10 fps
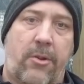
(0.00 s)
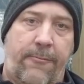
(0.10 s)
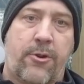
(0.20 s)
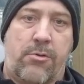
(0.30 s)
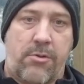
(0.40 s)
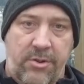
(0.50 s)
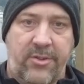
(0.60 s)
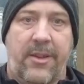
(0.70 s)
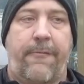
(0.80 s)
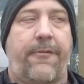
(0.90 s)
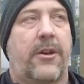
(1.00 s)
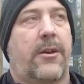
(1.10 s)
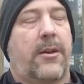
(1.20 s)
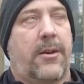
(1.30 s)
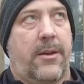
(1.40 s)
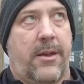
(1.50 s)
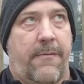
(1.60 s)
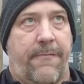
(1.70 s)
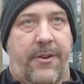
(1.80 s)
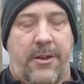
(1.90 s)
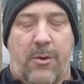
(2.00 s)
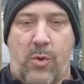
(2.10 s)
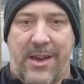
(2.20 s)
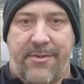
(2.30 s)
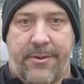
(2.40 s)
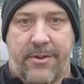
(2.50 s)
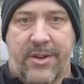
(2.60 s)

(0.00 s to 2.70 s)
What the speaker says: of course, if weather